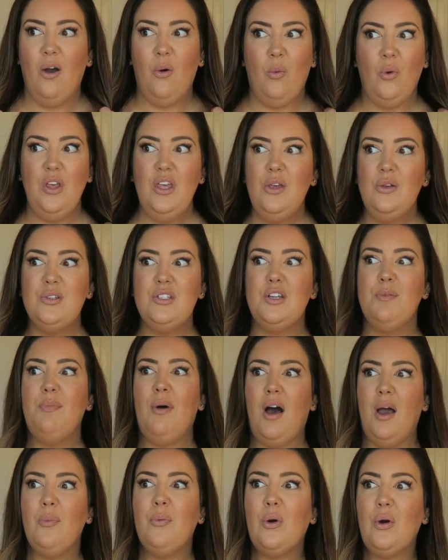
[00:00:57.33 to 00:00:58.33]
we used to
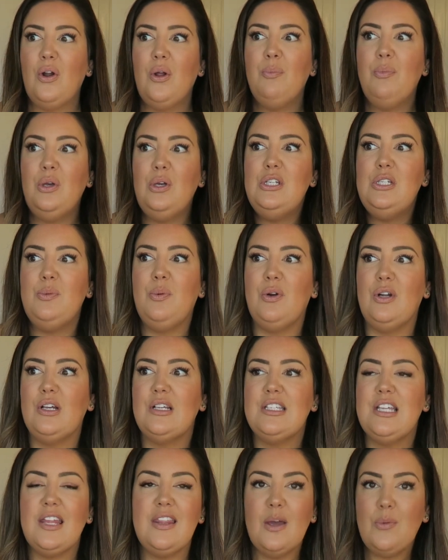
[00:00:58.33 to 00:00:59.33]
buy beauty
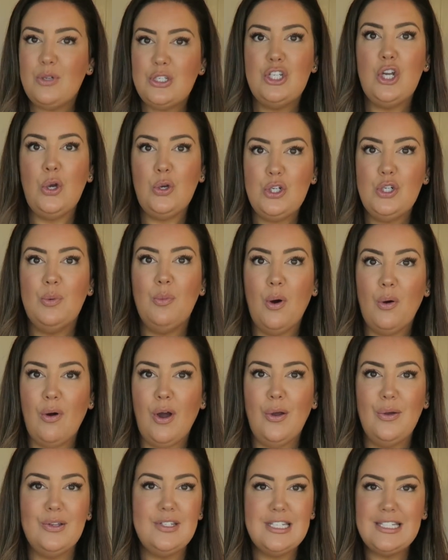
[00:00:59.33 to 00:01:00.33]
products like there was no
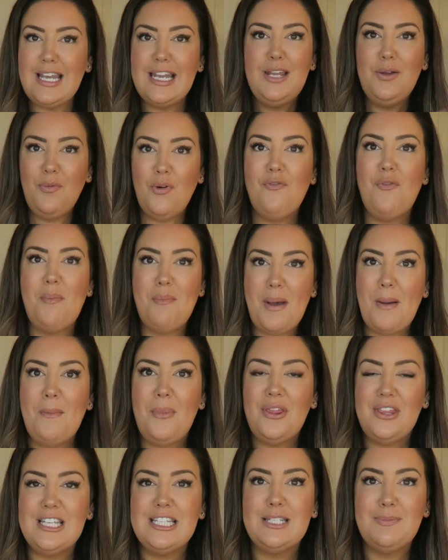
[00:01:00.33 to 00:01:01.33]
tomorrow. Does anyone
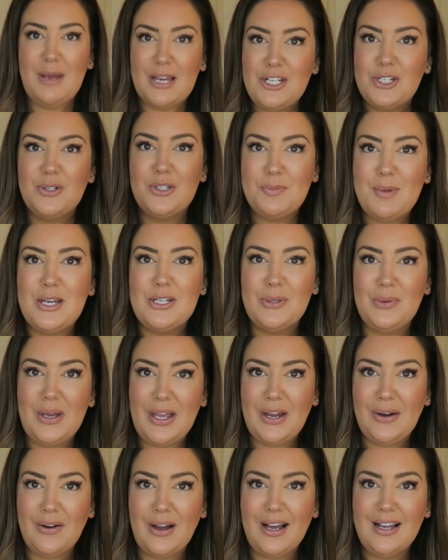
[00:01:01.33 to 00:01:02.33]
remember this special
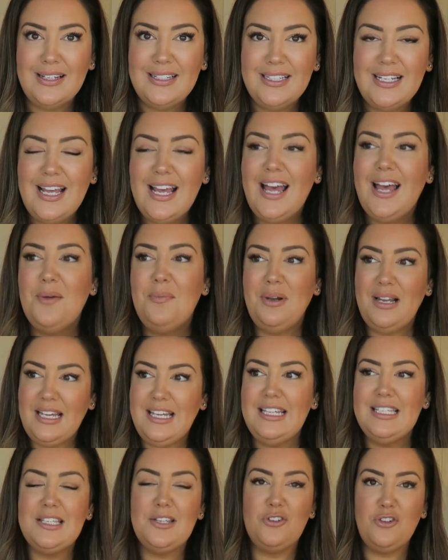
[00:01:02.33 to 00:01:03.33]
era?
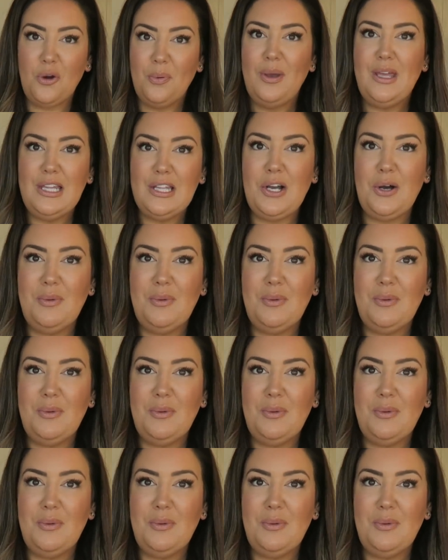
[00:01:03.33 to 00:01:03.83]
Please drop it in the